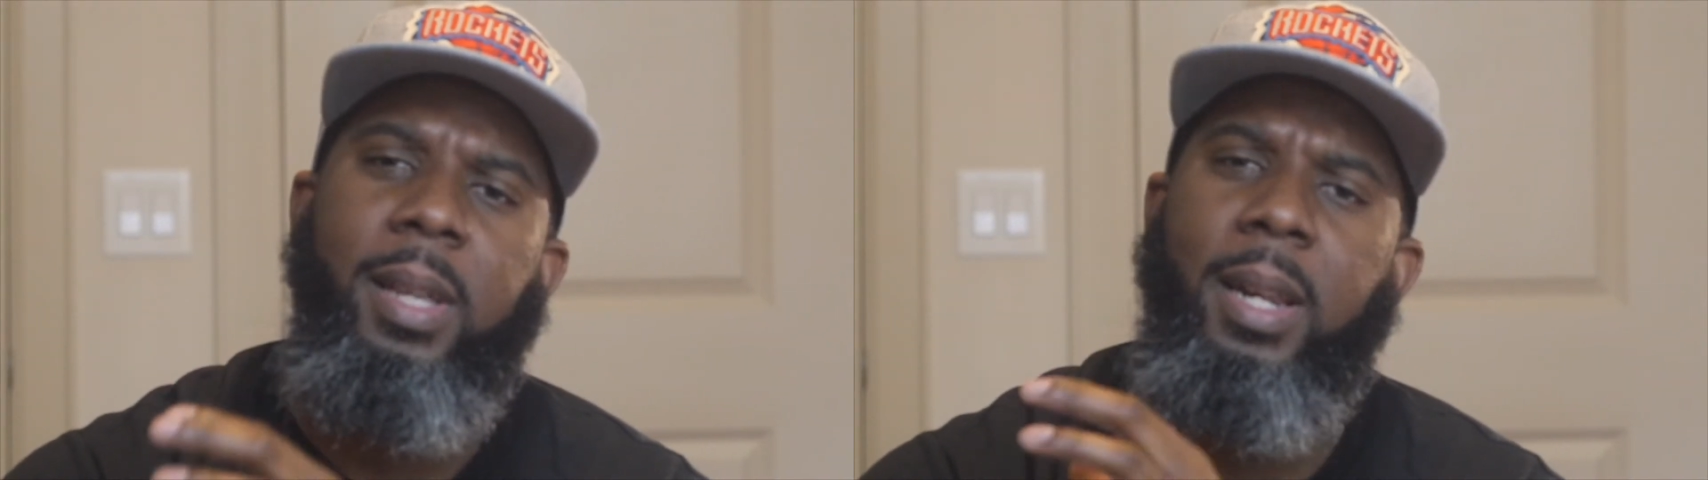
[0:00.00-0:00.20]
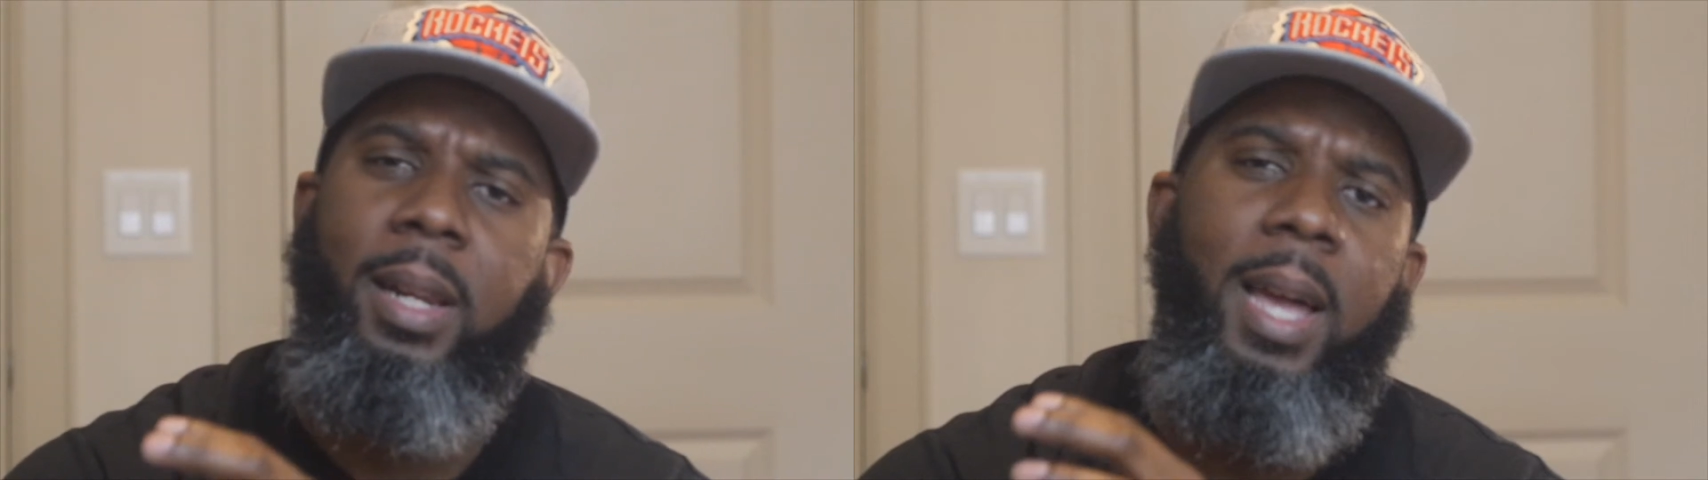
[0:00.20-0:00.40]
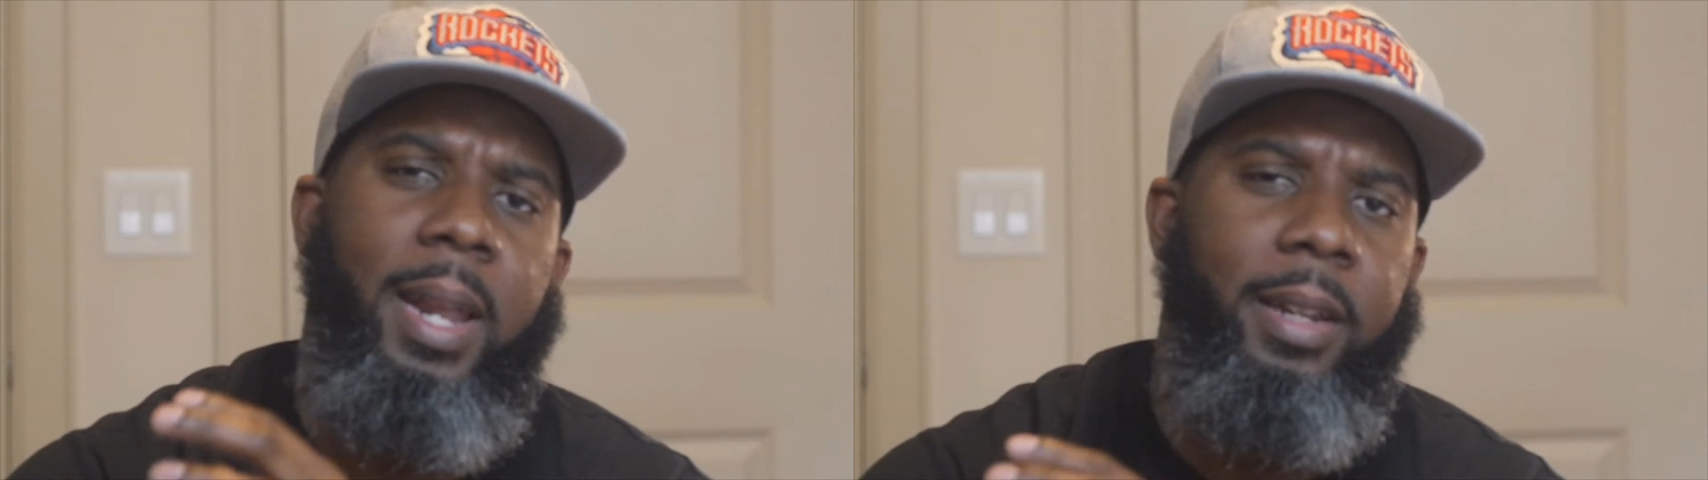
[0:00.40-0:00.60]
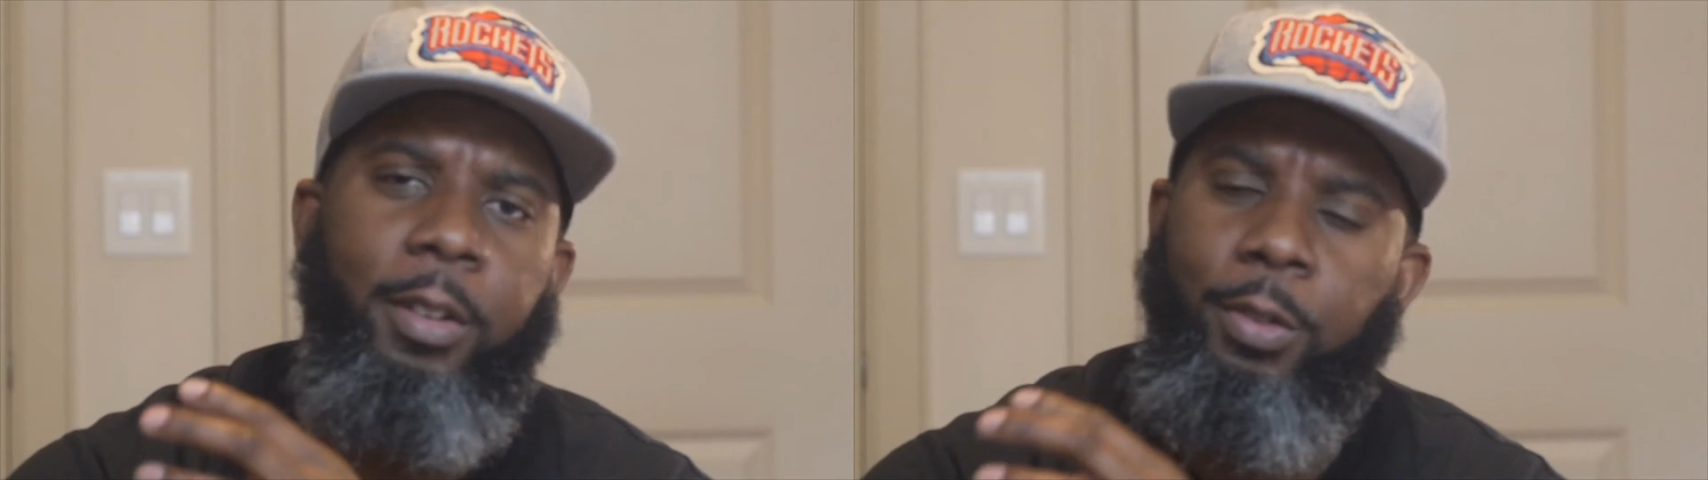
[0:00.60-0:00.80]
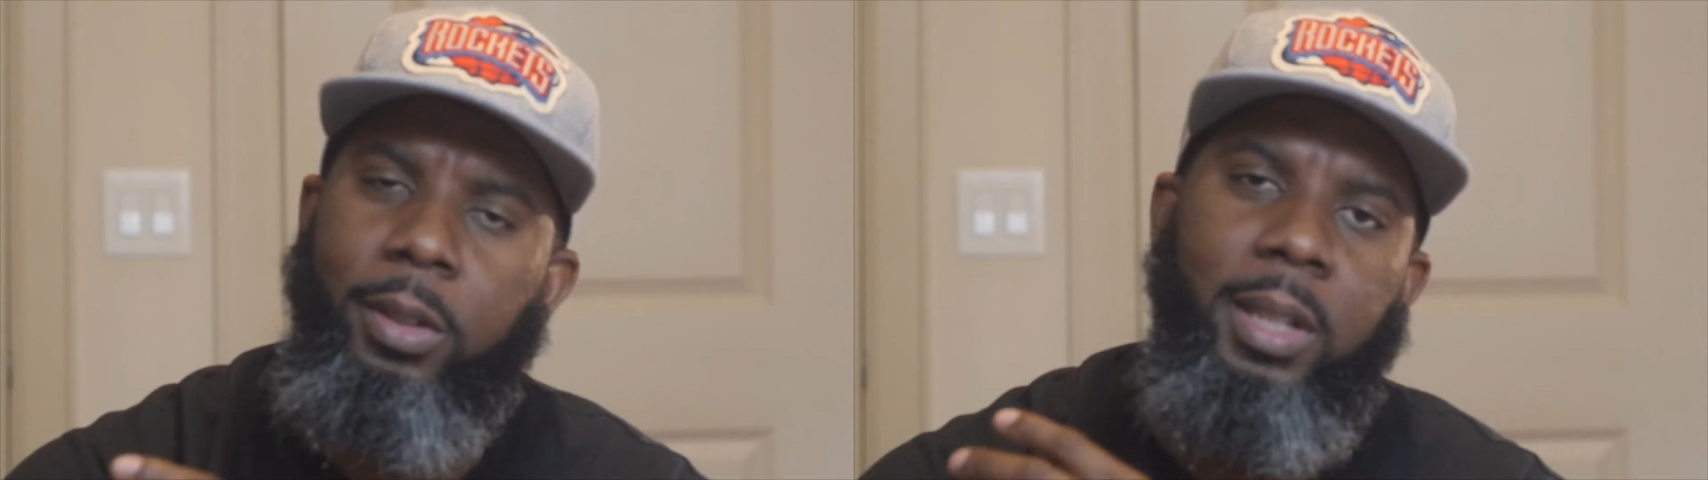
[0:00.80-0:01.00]
had a lot of
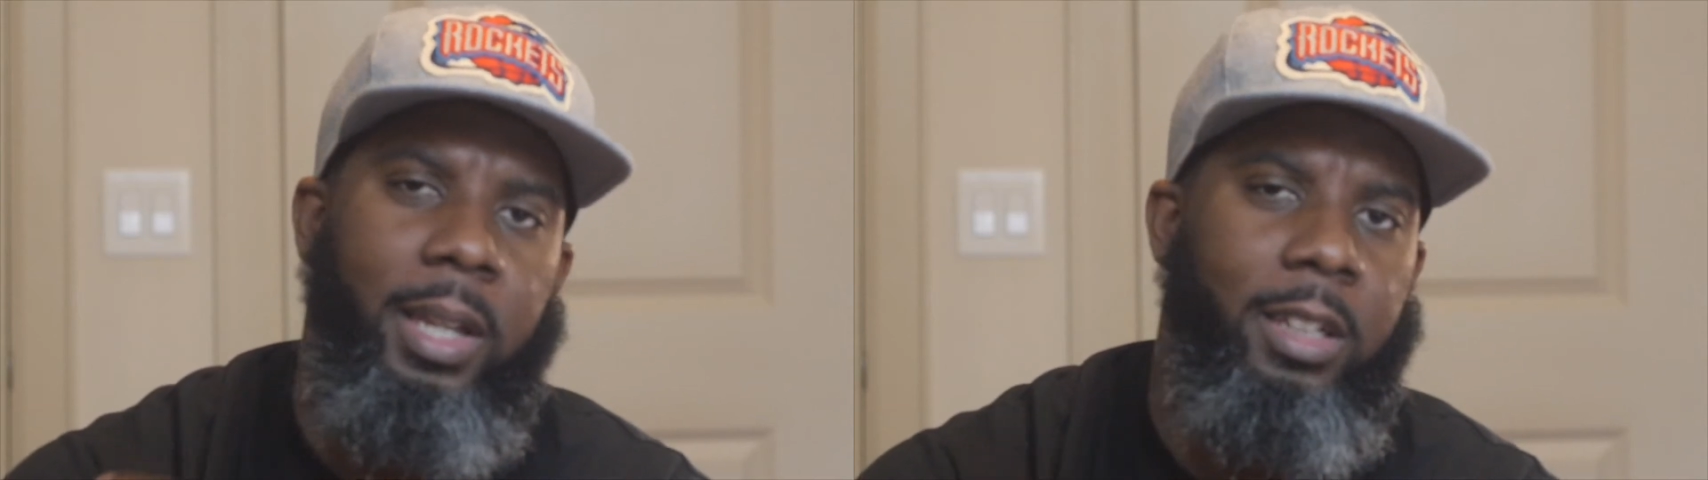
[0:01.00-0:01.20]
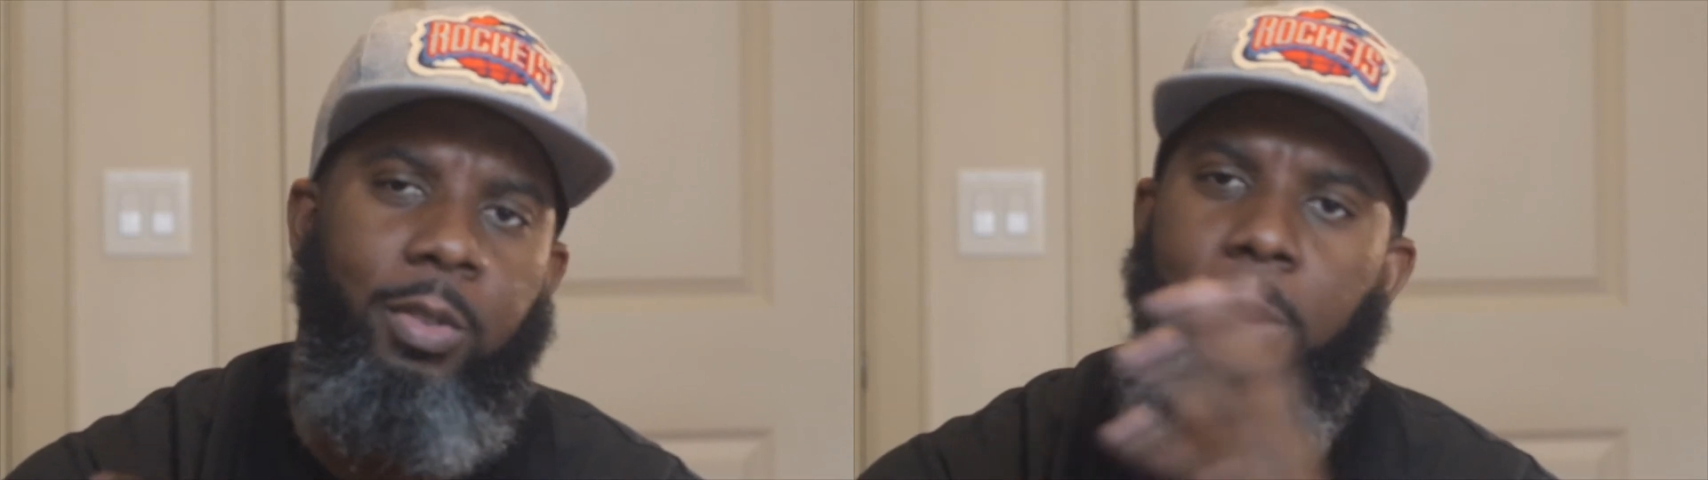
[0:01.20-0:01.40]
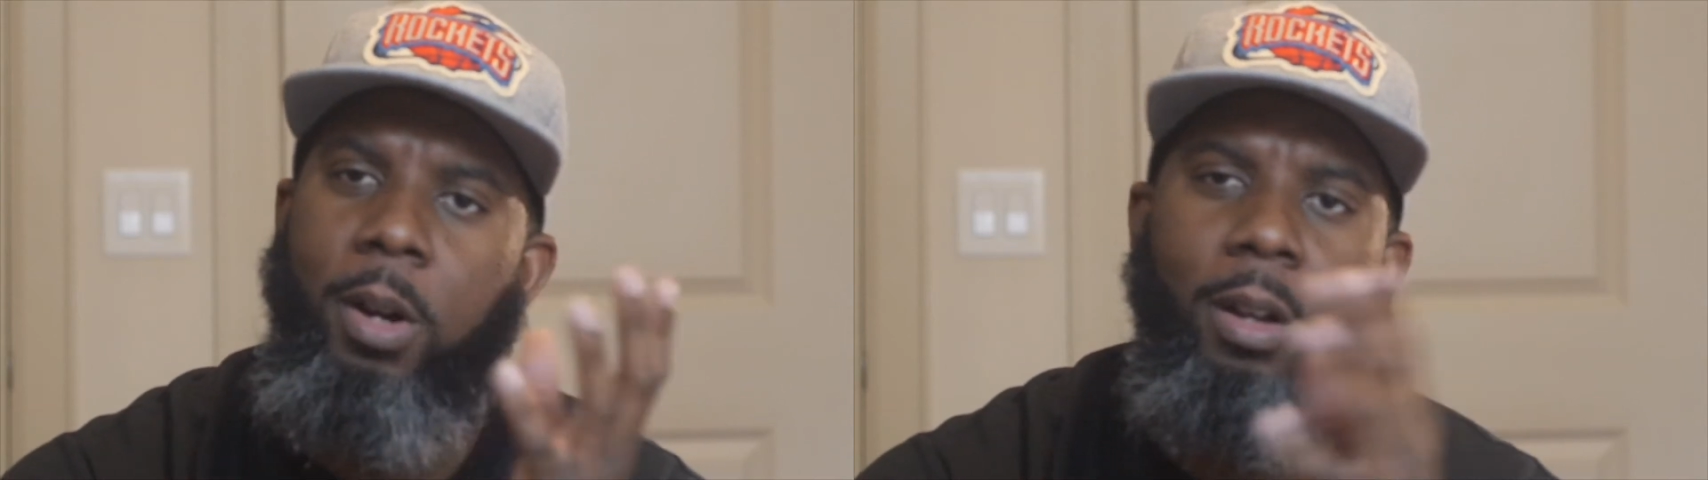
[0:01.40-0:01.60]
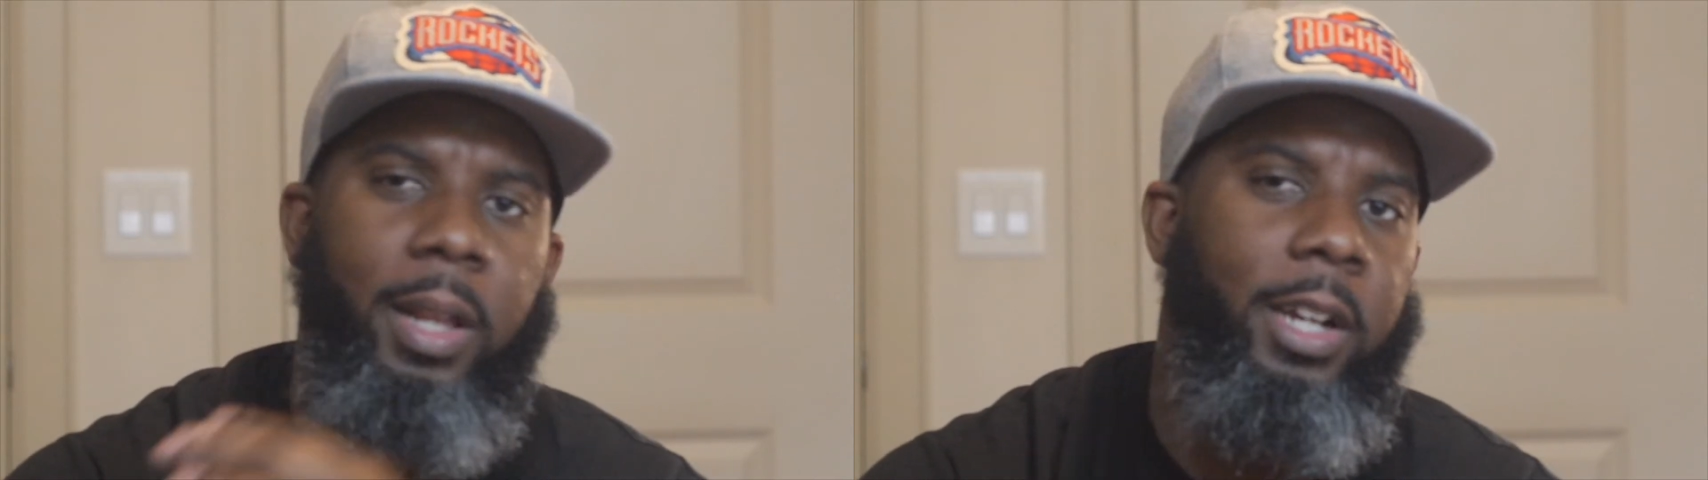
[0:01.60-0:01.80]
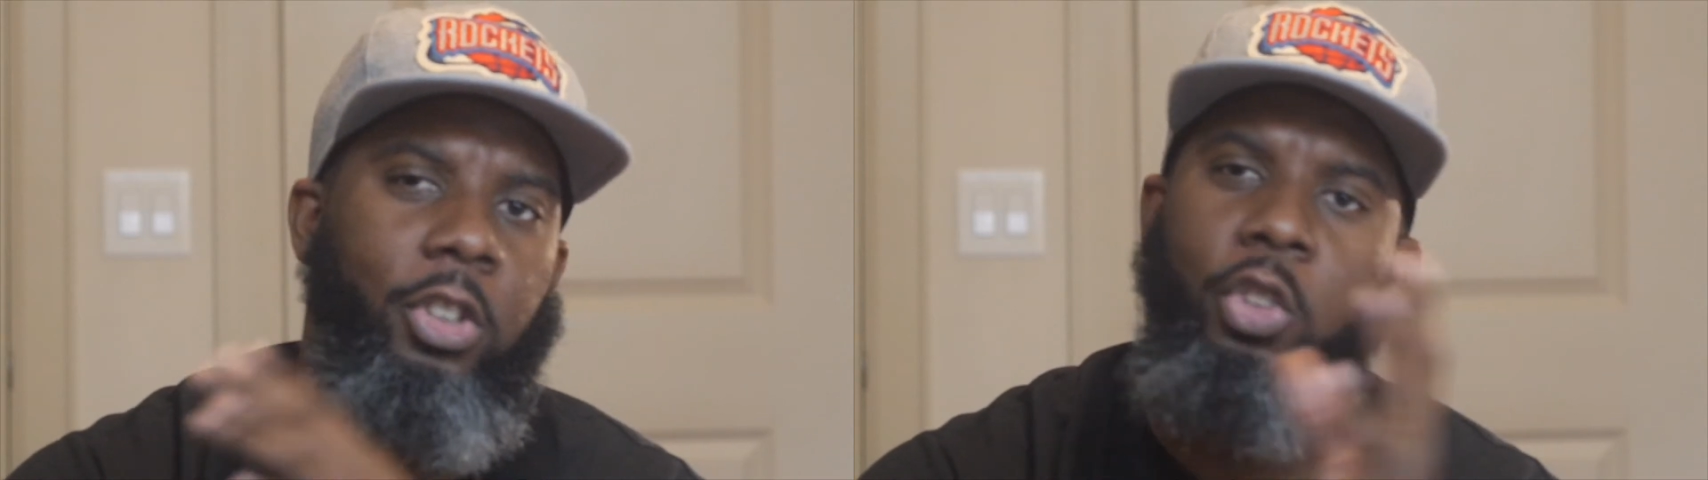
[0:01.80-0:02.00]
different takes from all
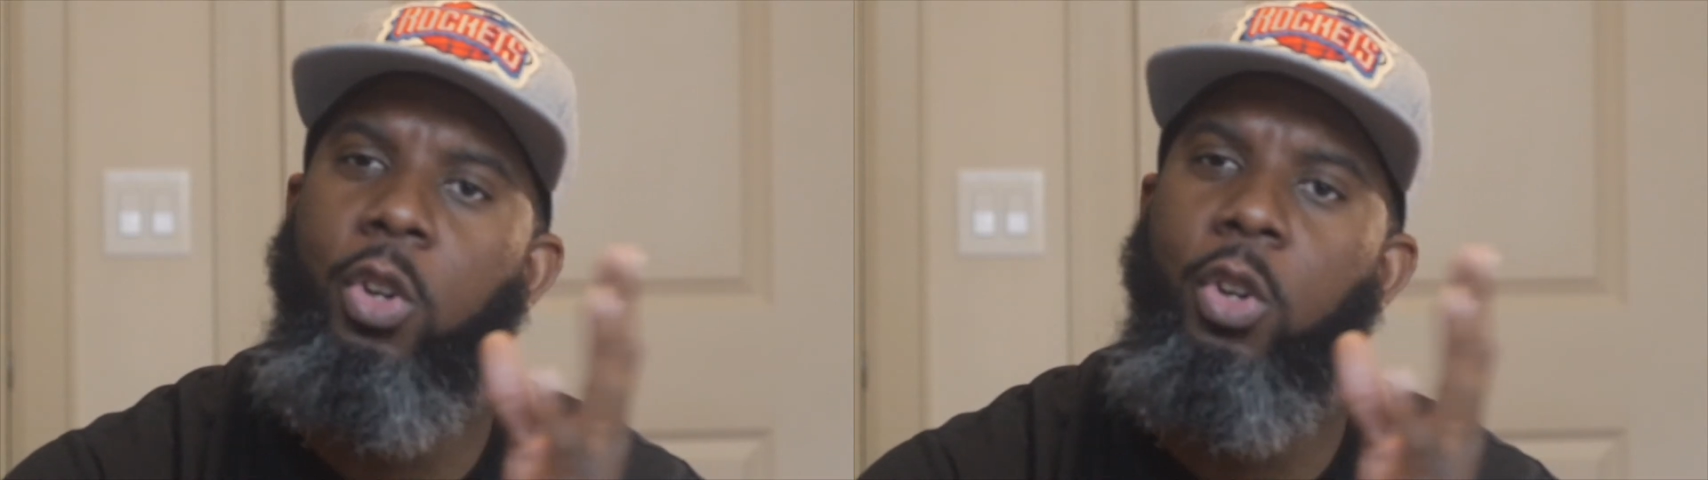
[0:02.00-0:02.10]
angles.